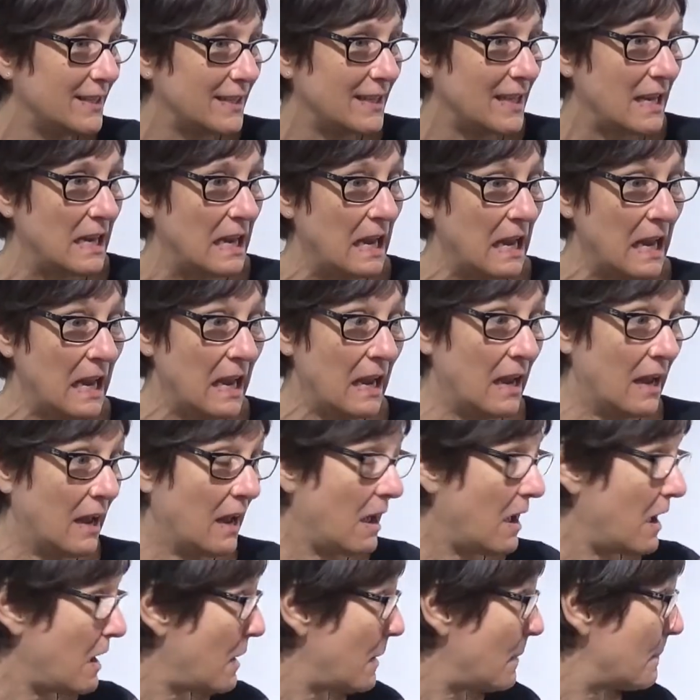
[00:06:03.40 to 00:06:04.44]
And
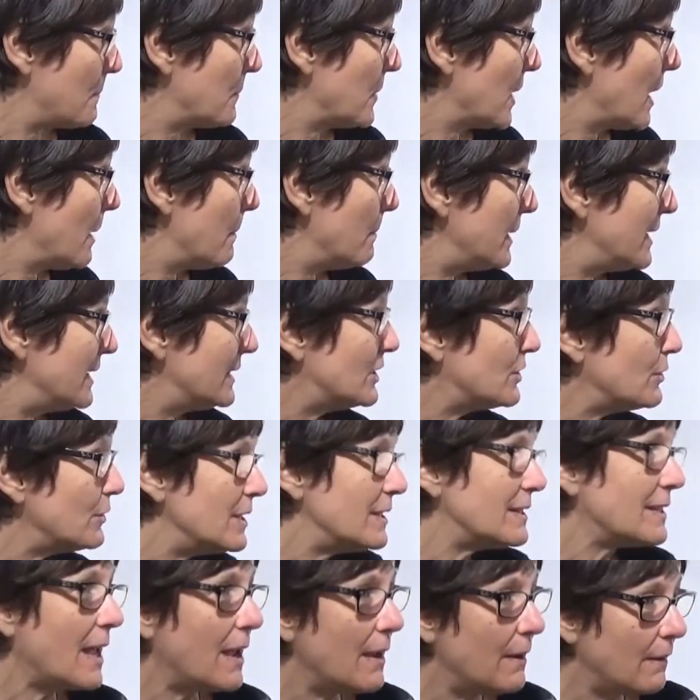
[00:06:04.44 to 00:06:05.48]
but as
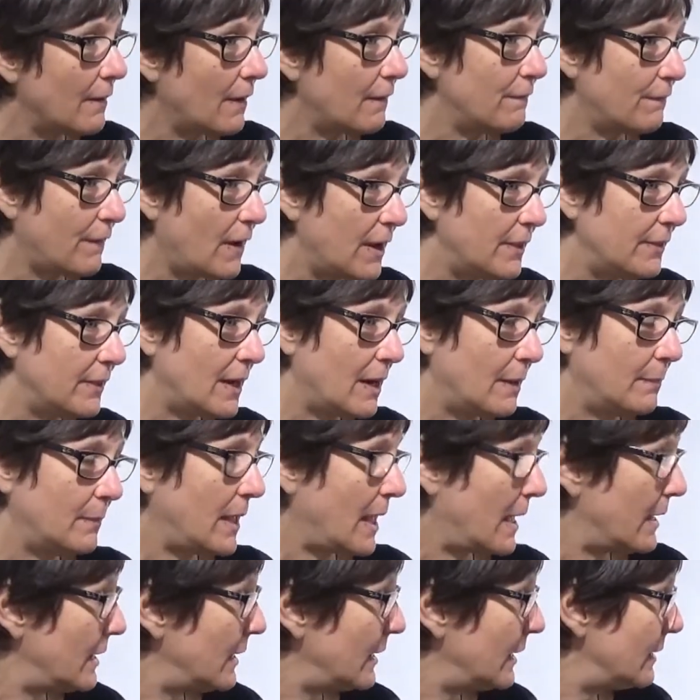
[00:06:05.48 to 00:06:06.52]
soon as I find that I'm
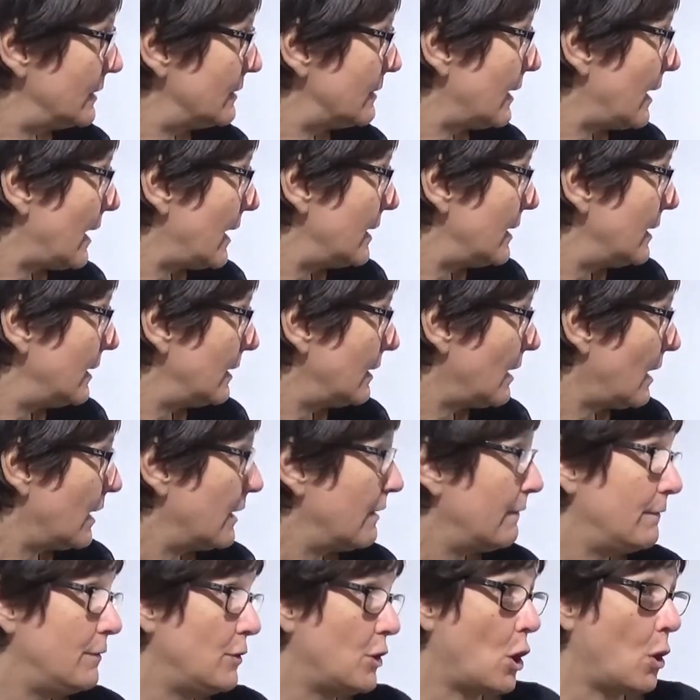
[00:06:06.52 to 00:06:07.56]
getting into any
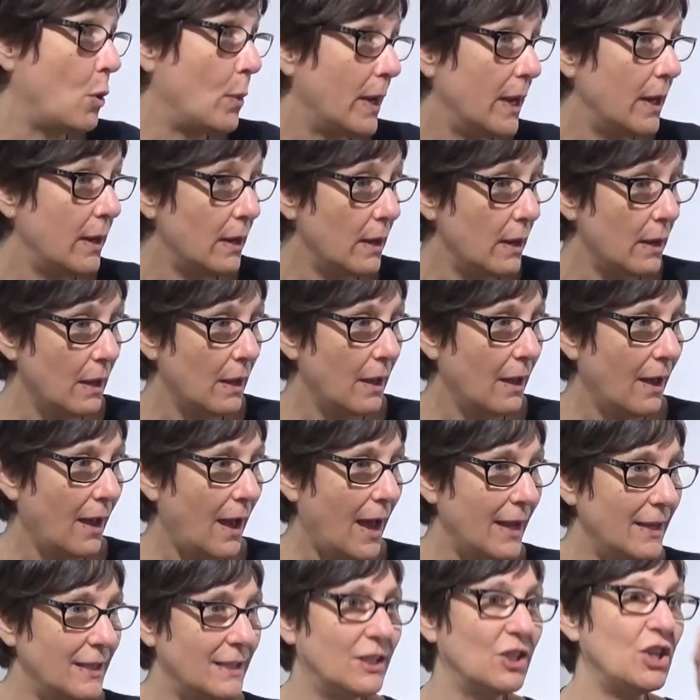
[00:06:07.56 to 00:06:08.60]
kind of knowing,
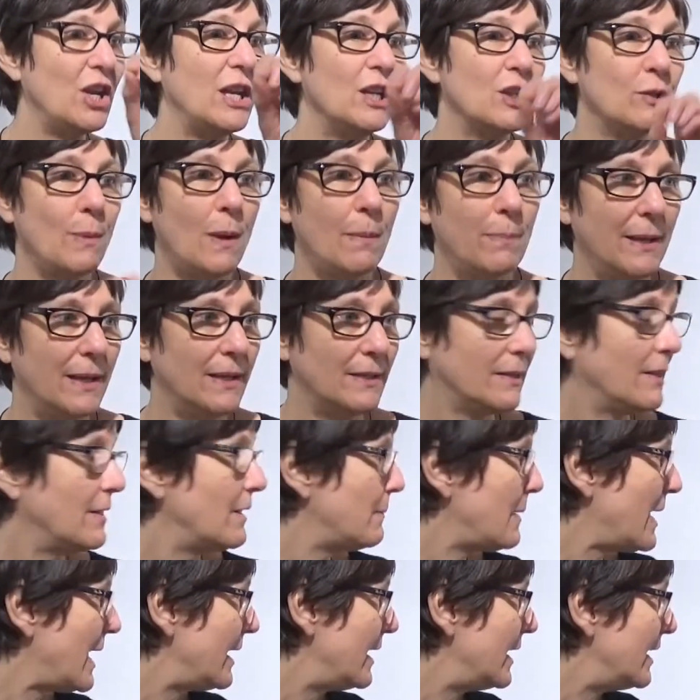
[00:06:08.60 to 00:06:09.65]
I change my place on
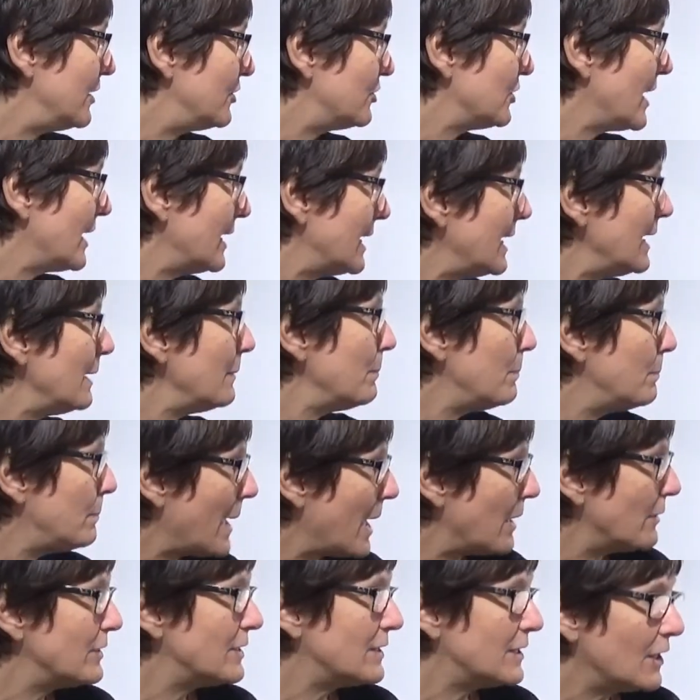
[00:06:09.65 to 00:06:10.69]
the page and I keep
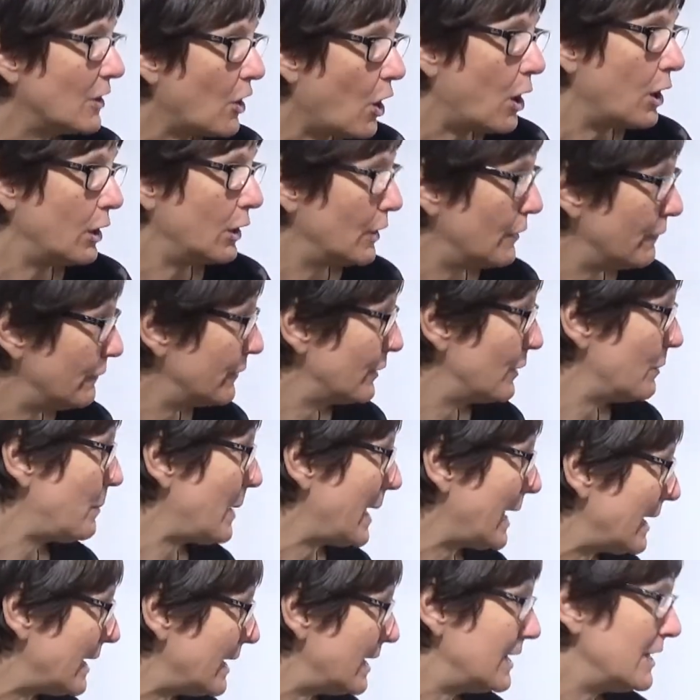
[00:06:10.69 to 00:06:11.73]
bouncing all over the
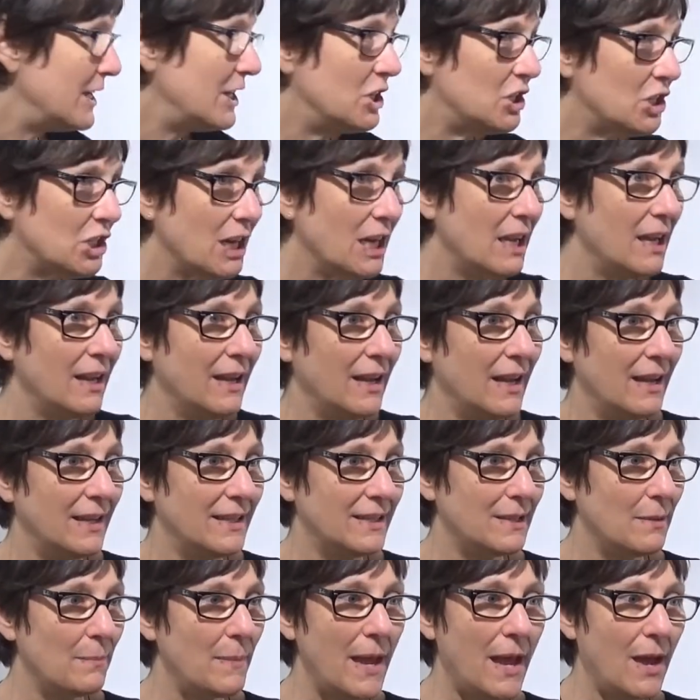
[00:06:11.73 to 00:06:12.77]
page,
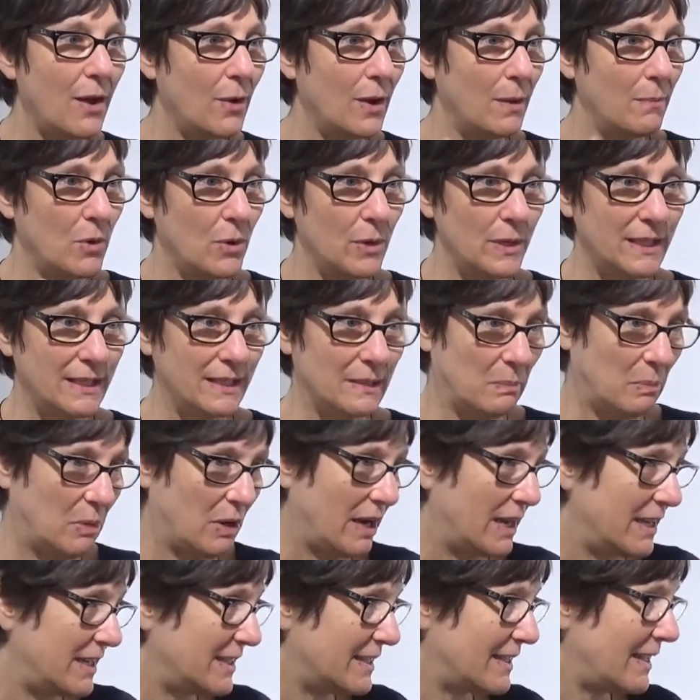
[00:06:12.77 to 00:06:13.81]
and somehow I'm always
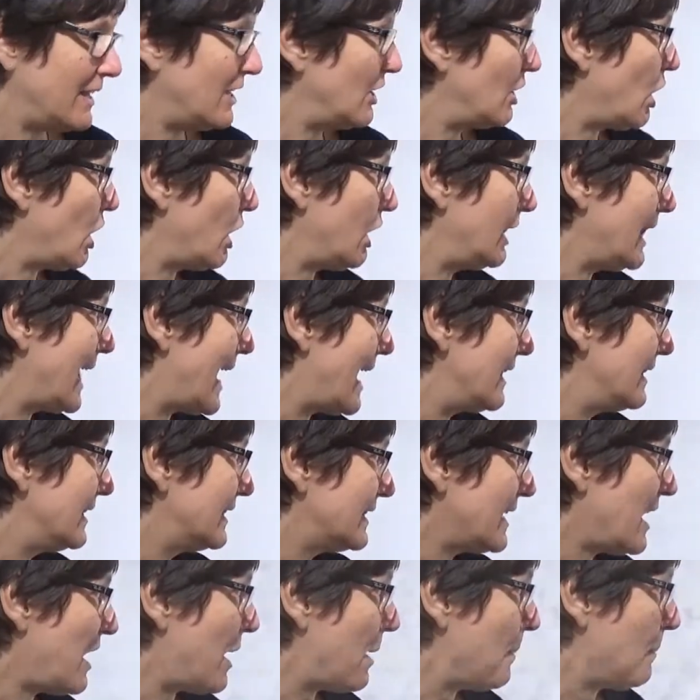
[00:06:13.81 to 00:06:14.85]
surprised that it all
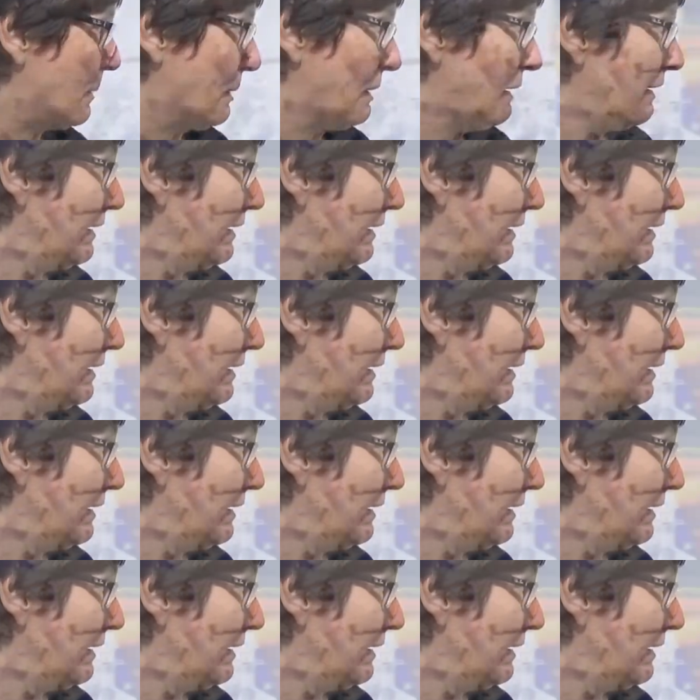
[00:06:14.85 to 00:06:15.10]
adds up.